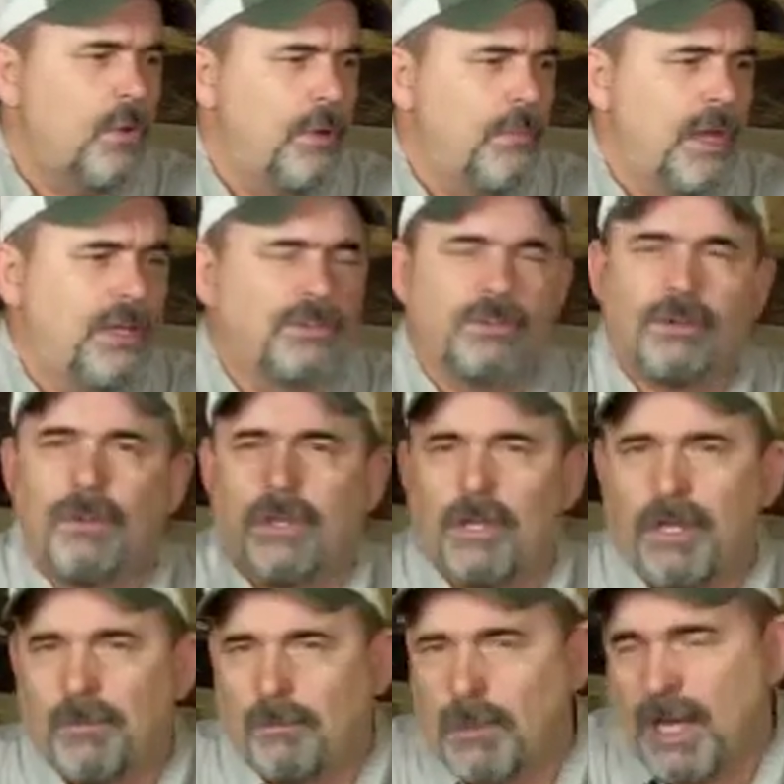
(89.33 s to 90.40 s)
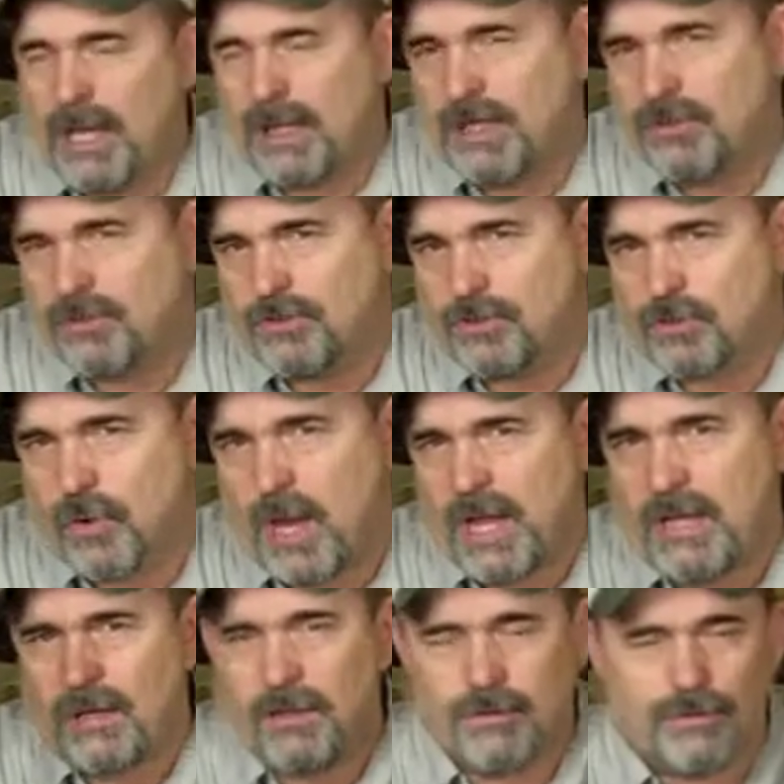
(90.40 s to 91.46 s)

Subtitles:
We make sure the blank is straight.